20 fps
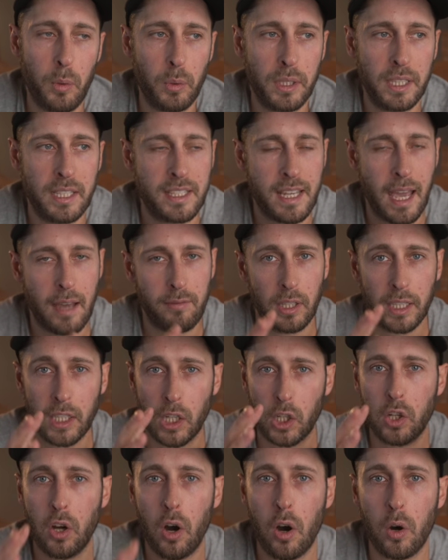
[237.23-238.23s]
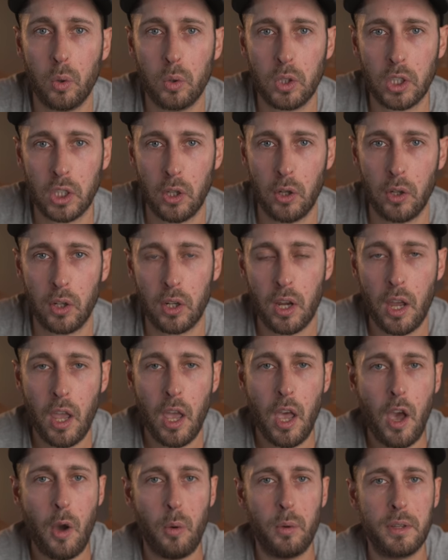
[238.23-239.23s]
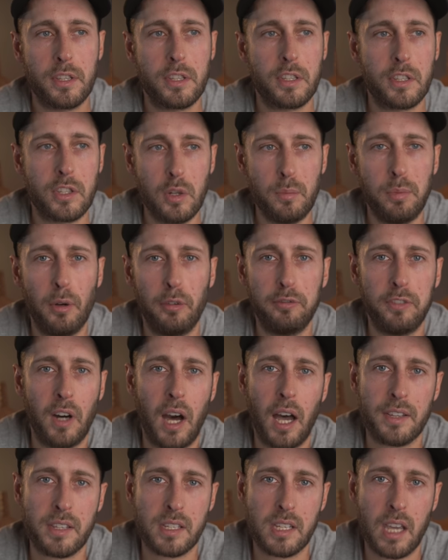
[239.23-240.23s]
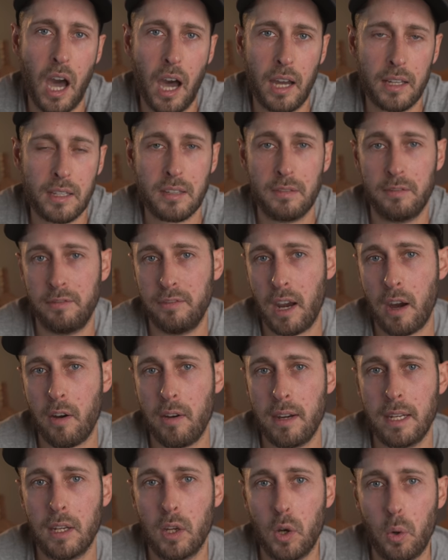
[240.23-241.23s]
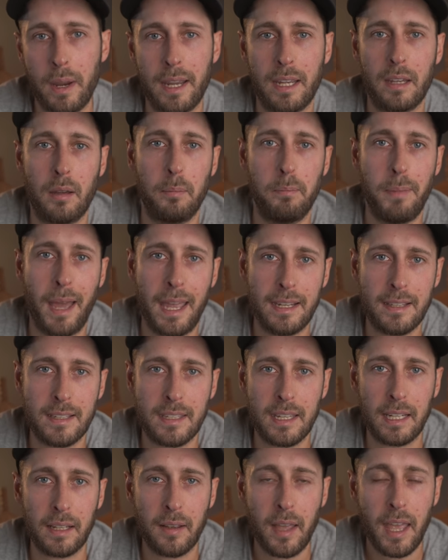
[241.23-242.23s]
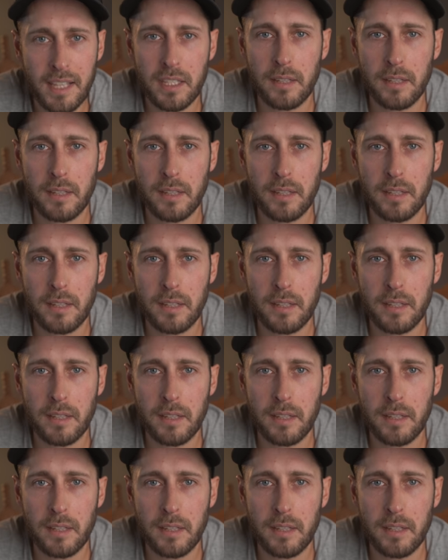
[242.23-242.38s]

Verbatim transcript: I wanted to have like a cold look with super fast cuts, very quick pacing.